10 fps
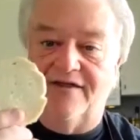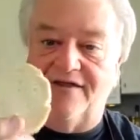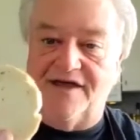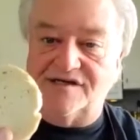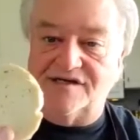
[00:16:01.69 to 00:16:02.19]

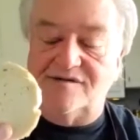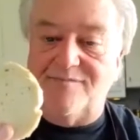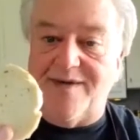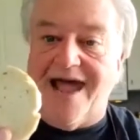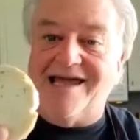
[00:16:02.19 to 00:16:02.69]
this
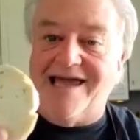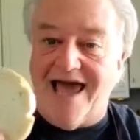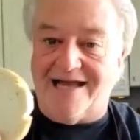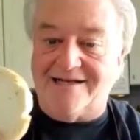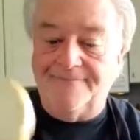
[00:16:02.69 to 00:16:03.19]

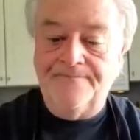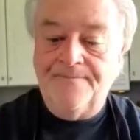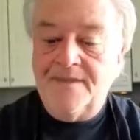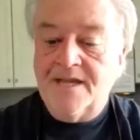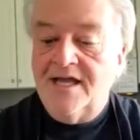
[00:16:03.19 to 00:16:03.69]
baguette
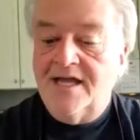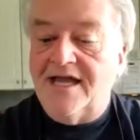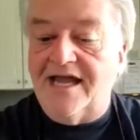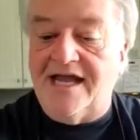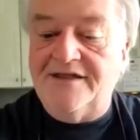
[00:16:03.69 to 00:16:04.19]

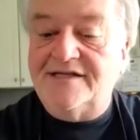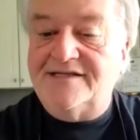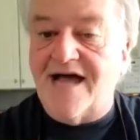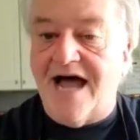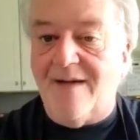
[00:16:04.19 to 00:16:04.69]
in the
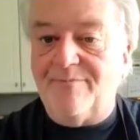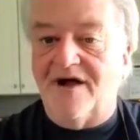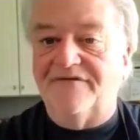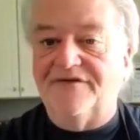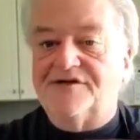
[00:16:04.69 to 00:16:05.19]
top
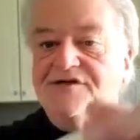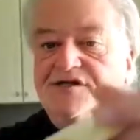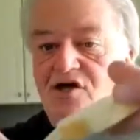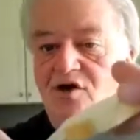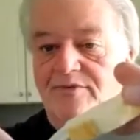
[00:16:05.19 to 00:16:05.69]
of their
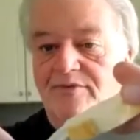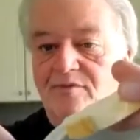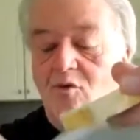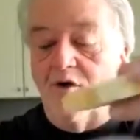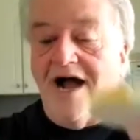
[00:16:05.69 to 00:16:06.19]
soup.
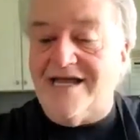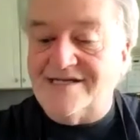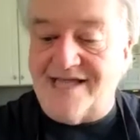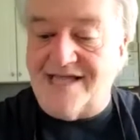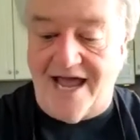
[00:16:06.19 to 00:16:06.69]
Why
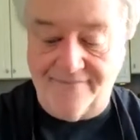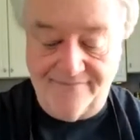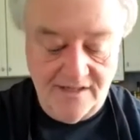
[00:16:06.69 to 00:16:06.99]
is that?